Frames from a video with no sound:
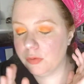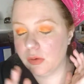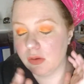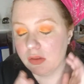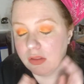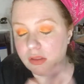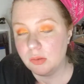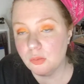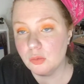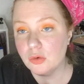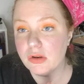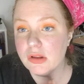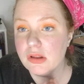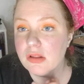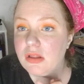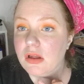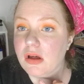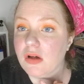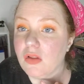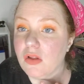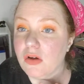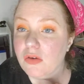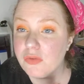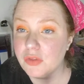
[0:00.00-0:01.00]
You can see more
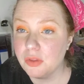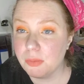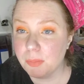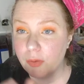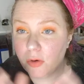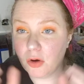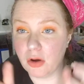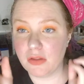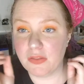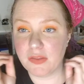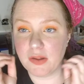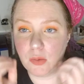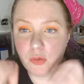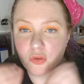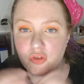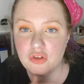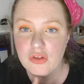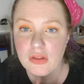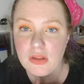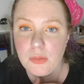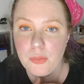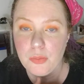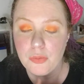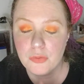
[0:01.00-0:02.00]
detail of the book. That was
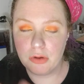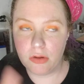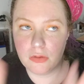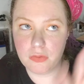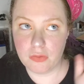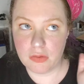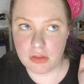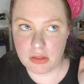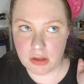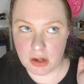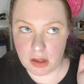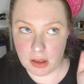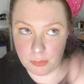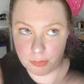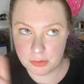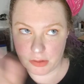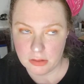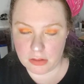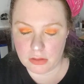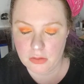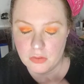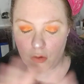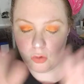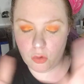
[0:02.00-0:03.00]
just a brief
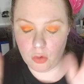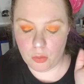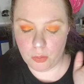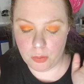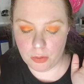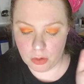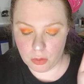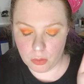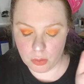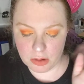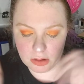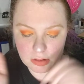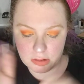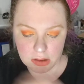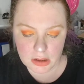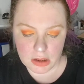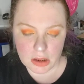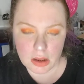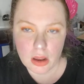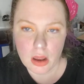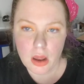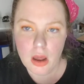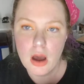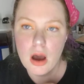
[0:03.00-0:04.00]
synopsis of the whole book
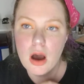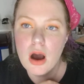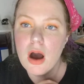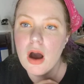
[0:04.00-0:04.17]
quickly.